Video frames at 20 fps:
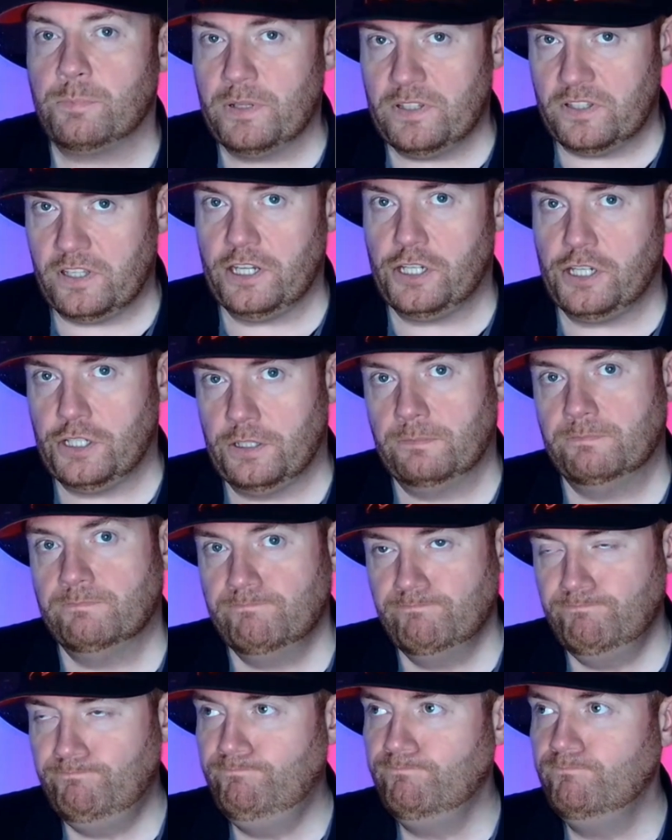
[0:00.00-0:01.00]
position,
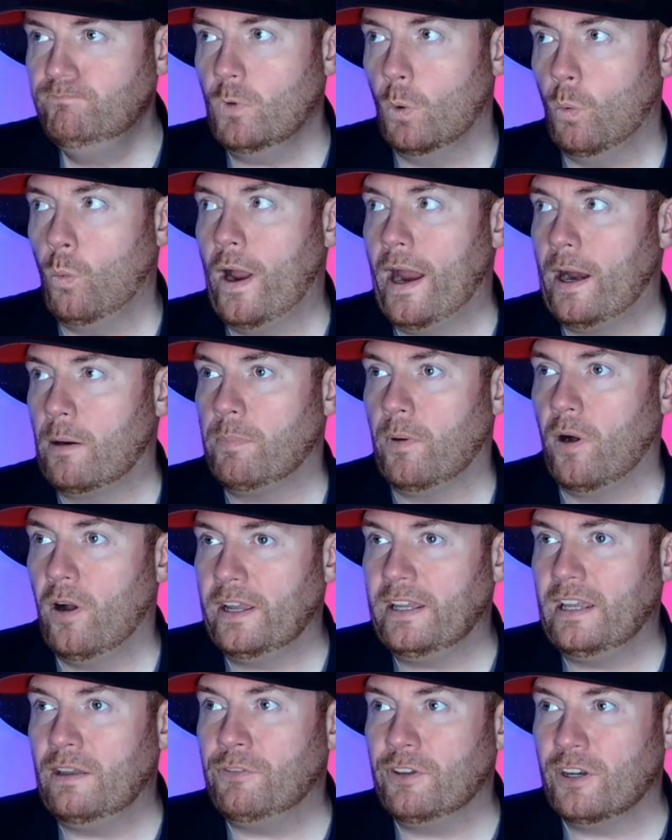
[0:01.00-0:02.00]
whereby
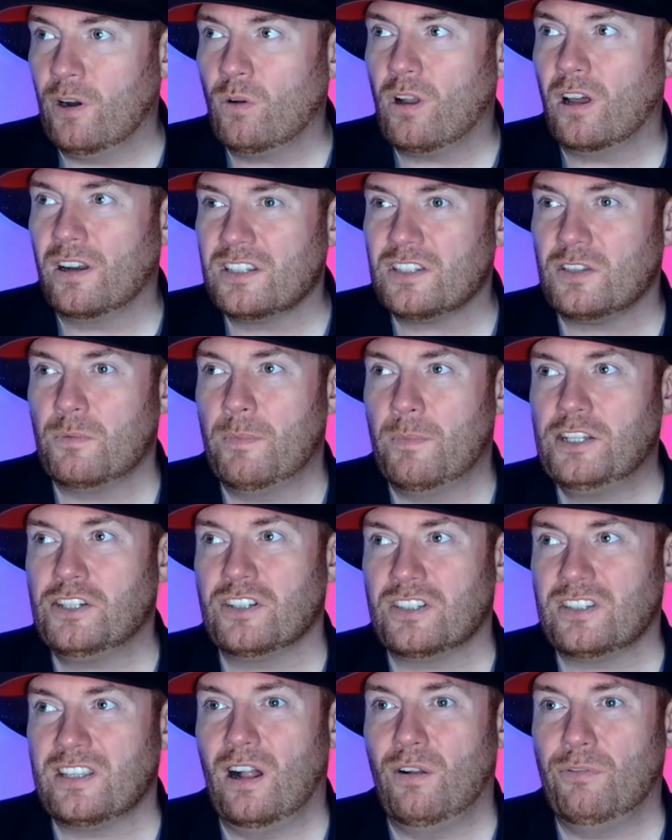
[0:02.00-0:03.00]
if you don't kind of cement
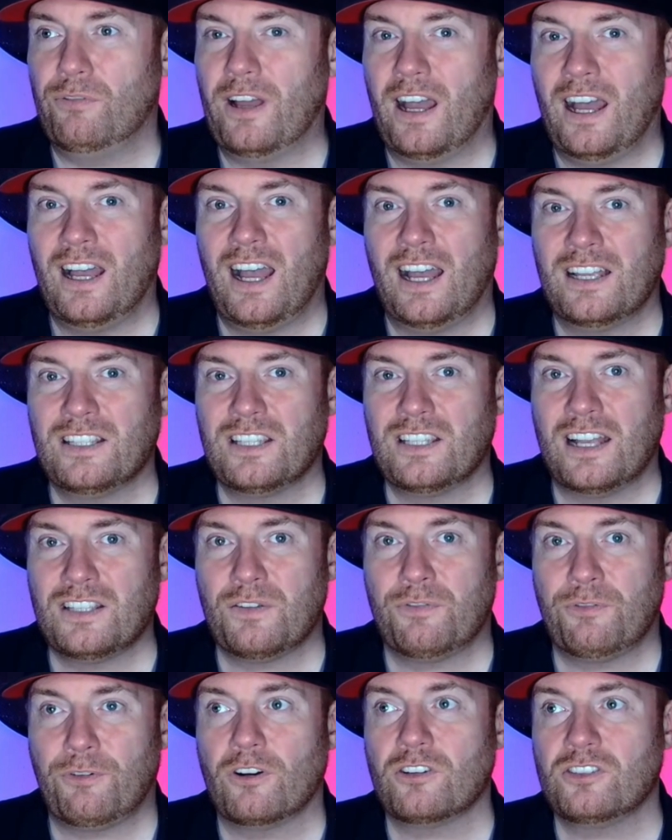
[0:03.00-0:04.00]
yourself as a
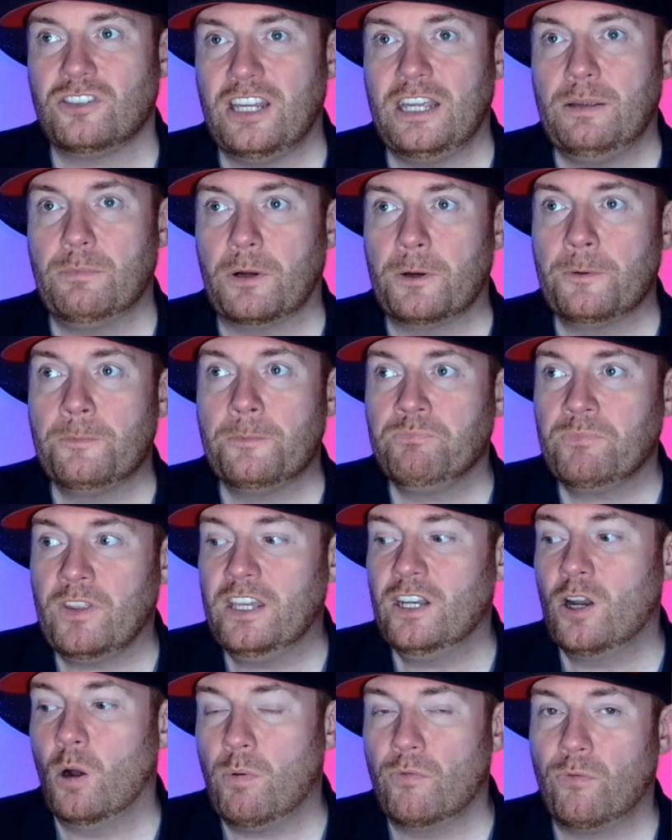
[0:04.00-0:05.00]
first teamer,
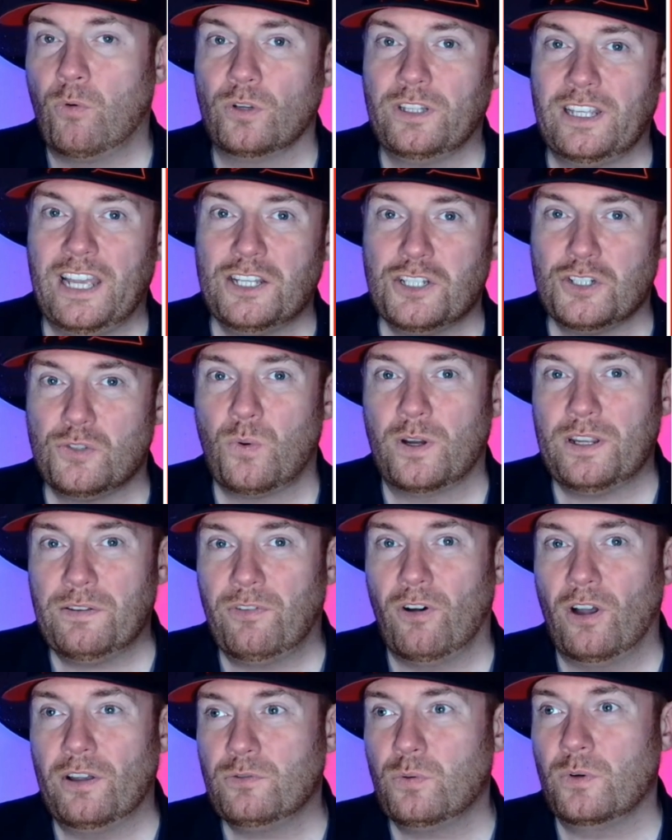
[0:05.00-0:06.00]
before the age of
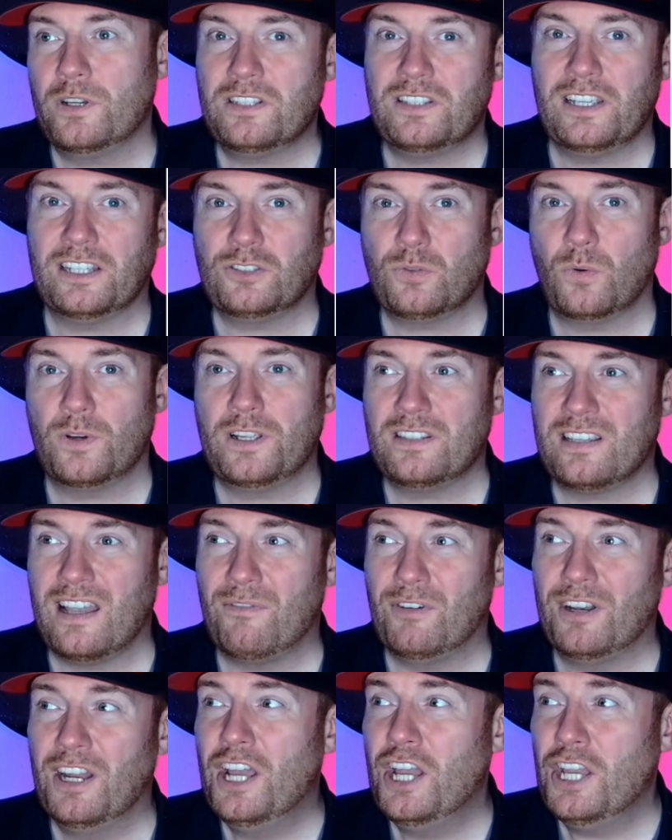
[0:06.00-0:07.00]
25, 26,
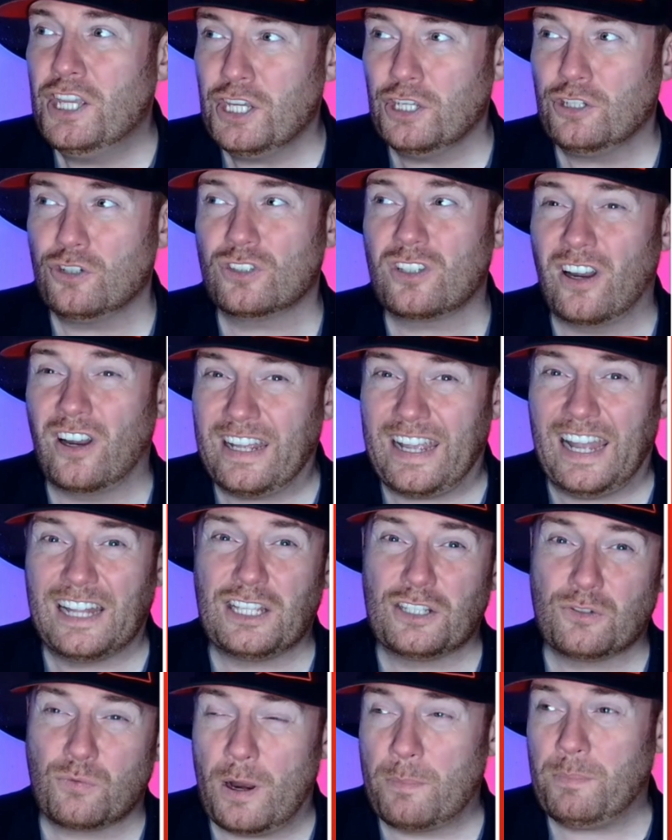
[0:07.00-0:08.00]
27, you just kind of get
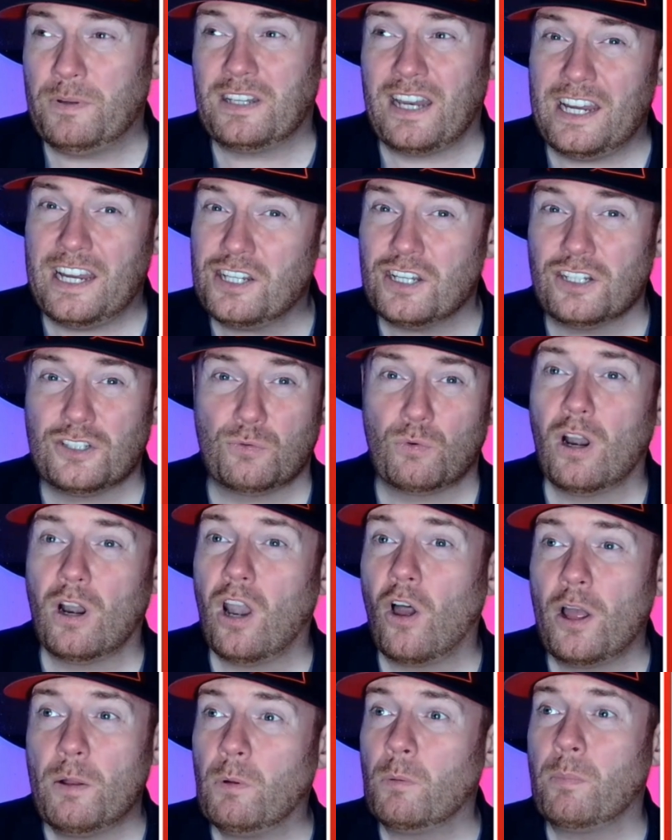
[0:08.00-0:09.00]
this reputation as a
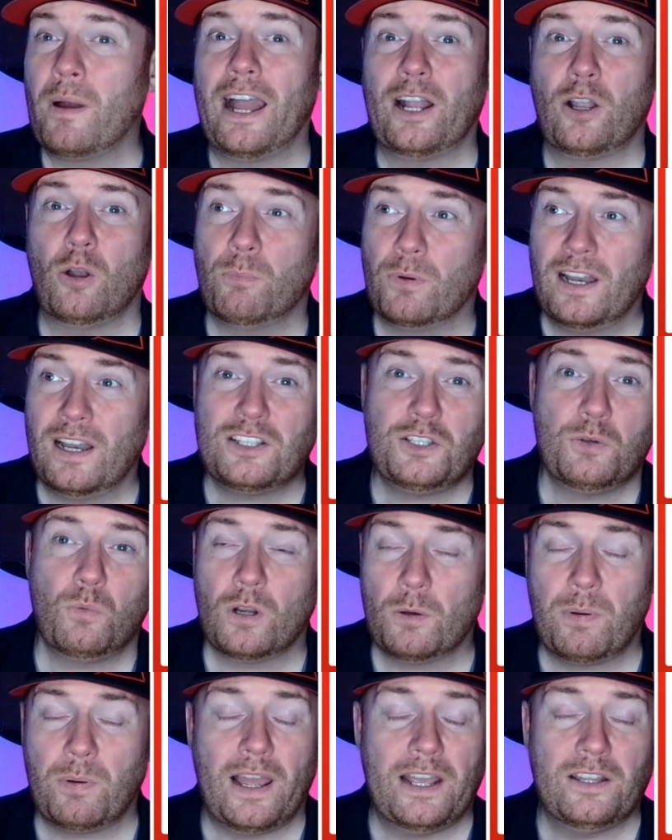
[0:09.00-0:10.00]
reliable backup unless you want
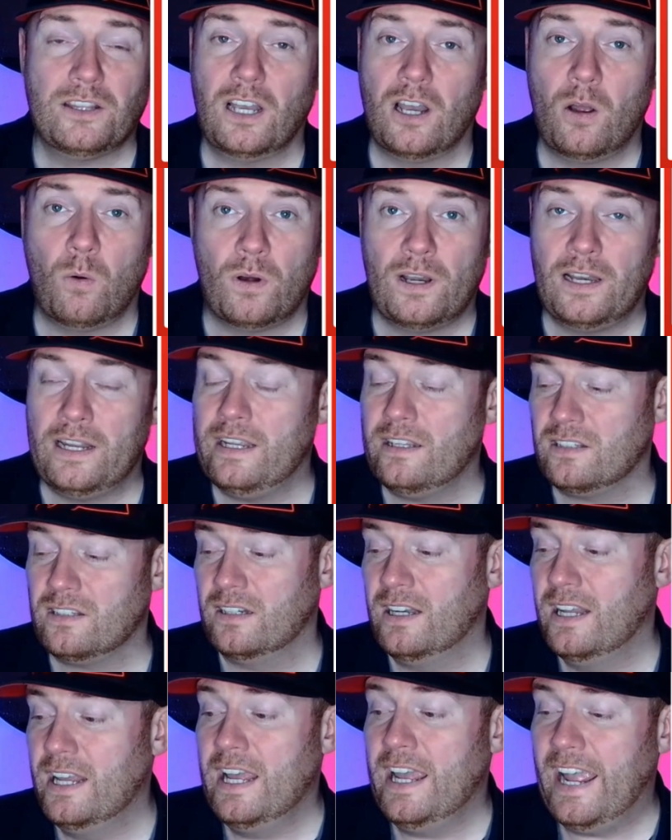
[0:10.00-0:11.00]
to play in the lower leagues. And
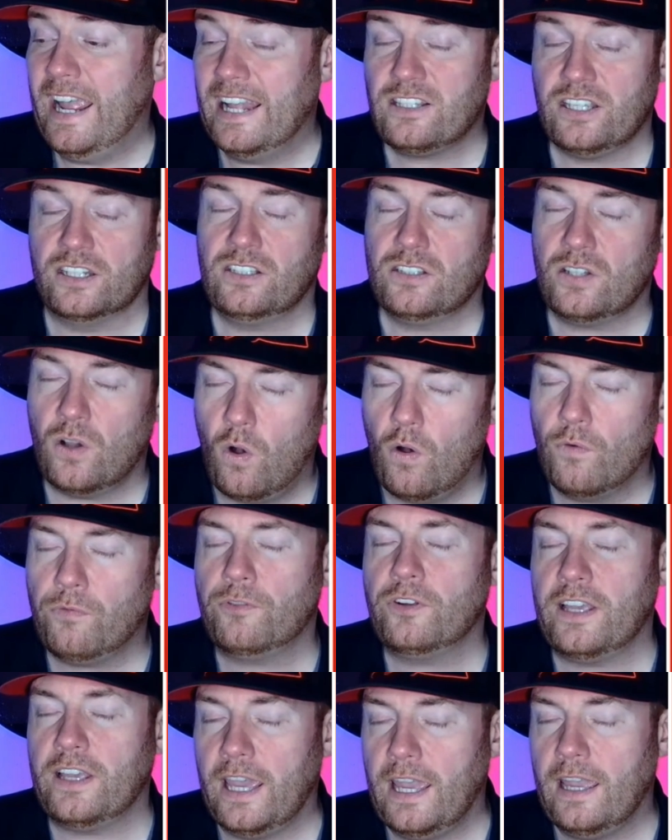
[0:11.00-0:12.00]
it's a tough
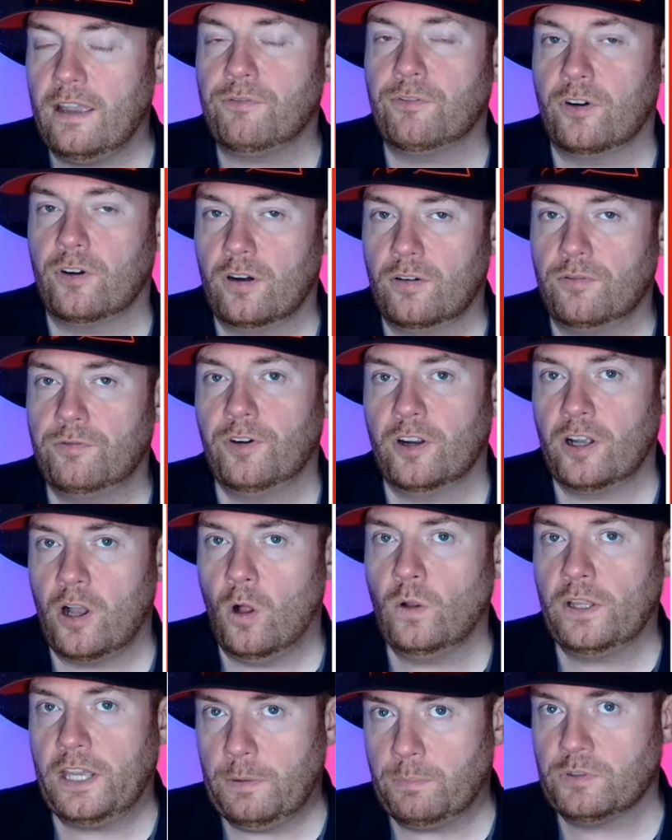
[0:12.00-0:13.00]
gig for
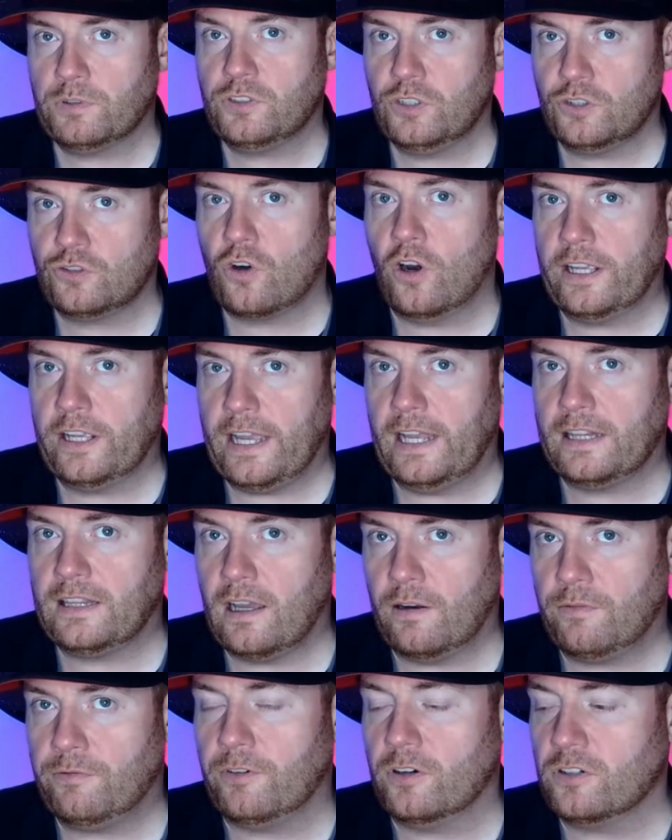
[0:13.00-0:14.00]
goalkeepers to try and get
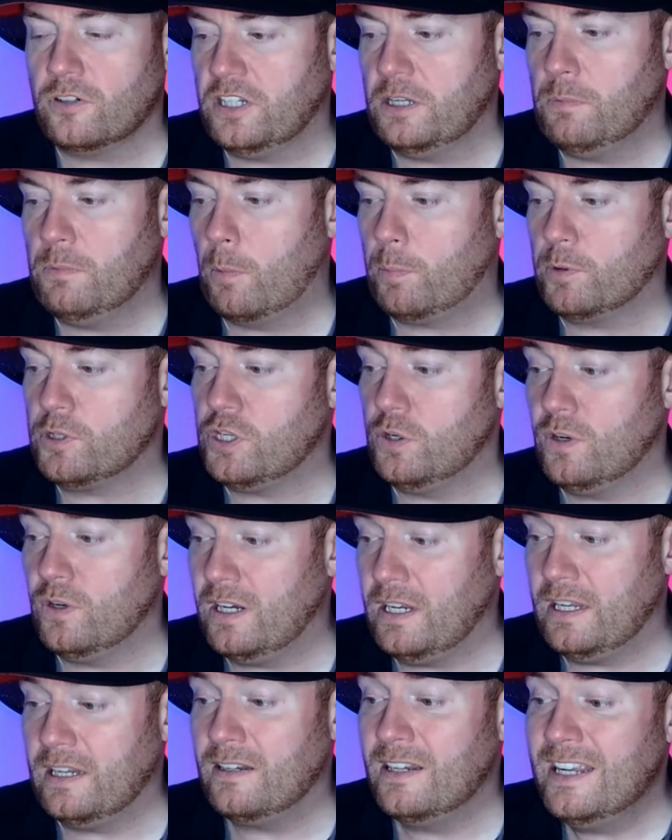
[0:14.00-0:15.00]
that first team
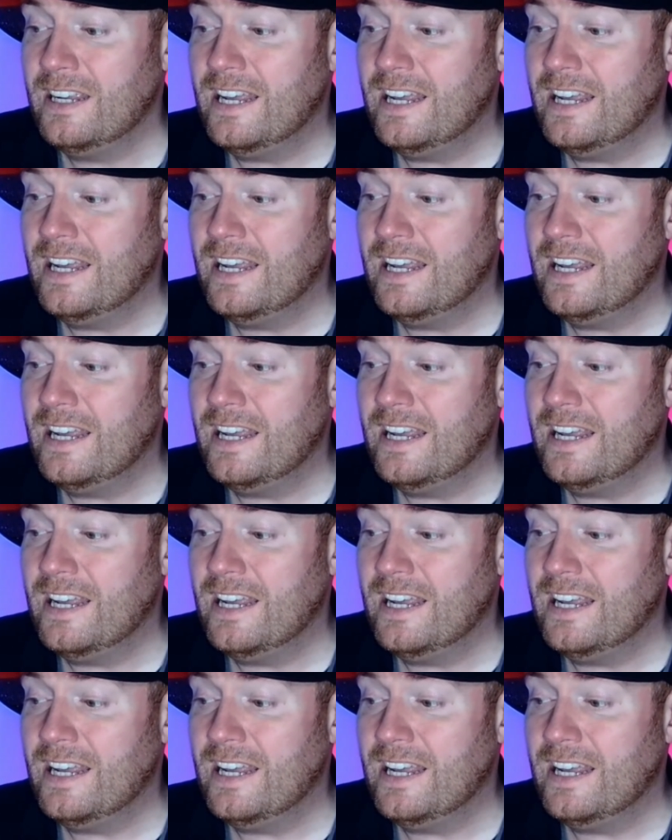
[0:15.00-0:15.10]
opportunity. And,